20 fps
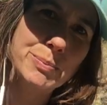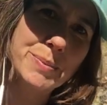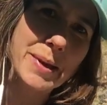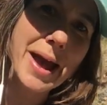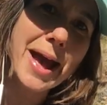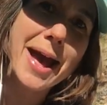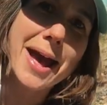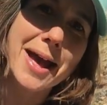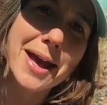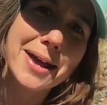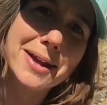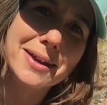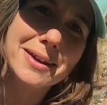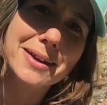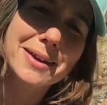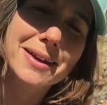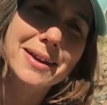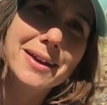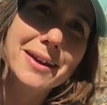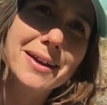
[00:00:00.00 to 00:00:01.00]
bag
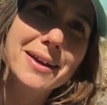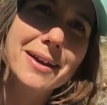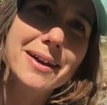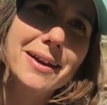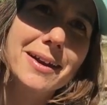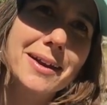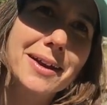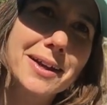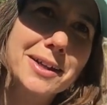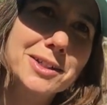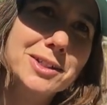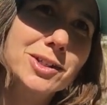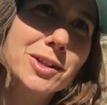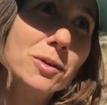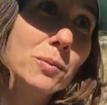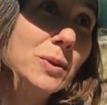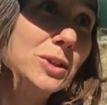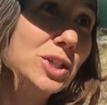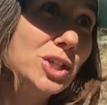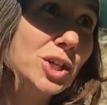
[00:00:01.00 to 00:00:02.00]
so
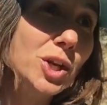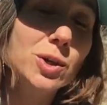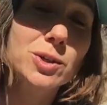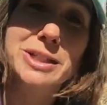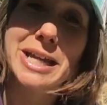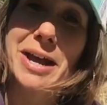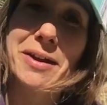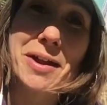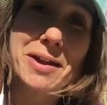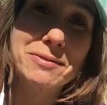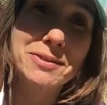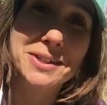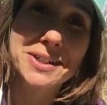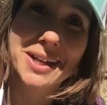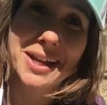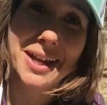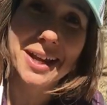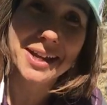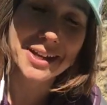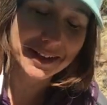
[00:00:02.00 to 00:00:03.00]
that when she goes out every
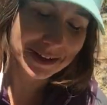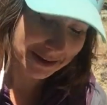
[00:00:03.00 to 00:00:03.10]
day,